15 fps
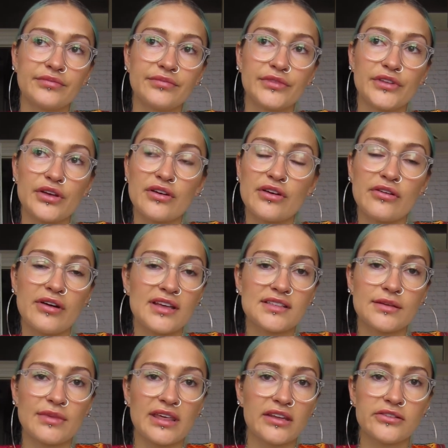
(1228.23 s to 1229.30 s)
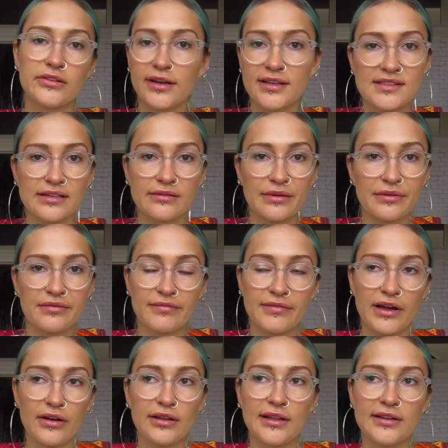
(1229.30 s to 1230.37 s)
you can create something interesting with
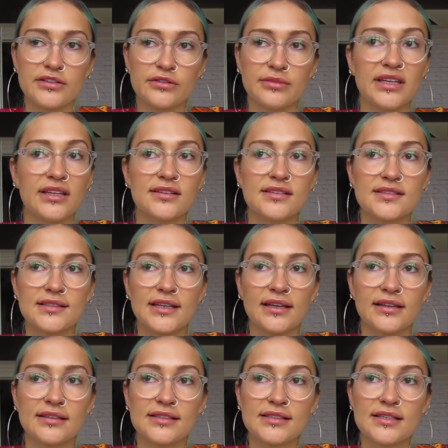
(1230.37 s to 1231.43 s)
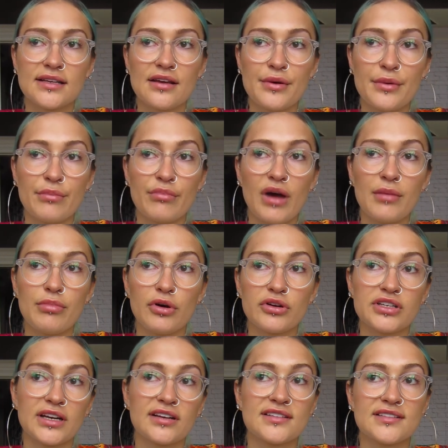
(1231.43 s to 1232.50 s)
very little means, and my
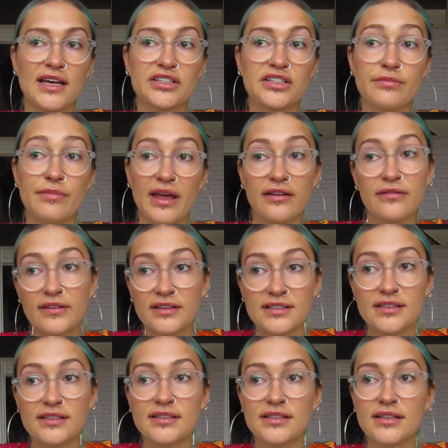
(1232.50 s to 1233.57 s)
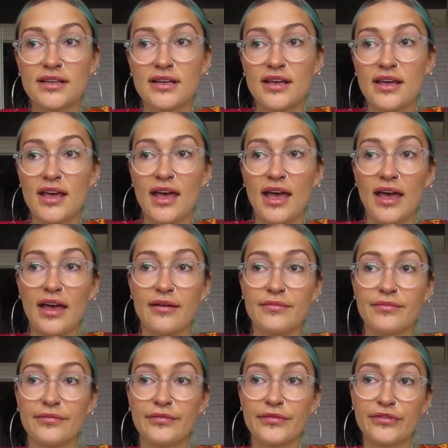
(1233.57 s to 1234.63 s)
project has actually benefited
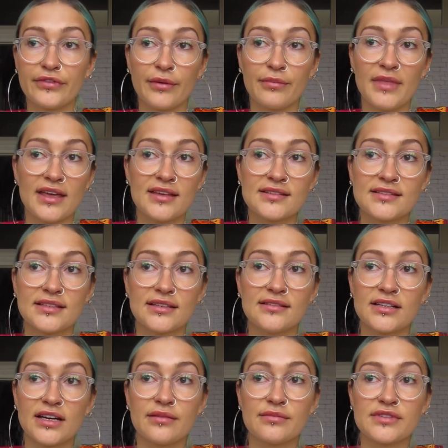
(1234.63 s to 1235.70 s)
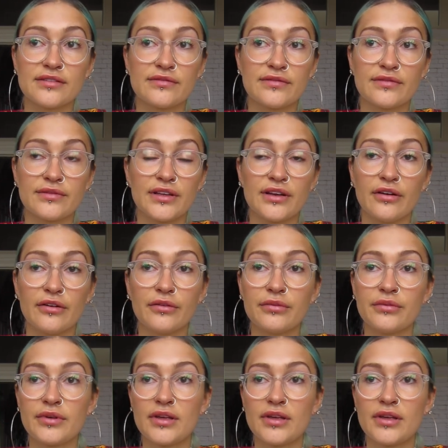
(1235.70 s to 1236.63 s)
from this in terms of, you know,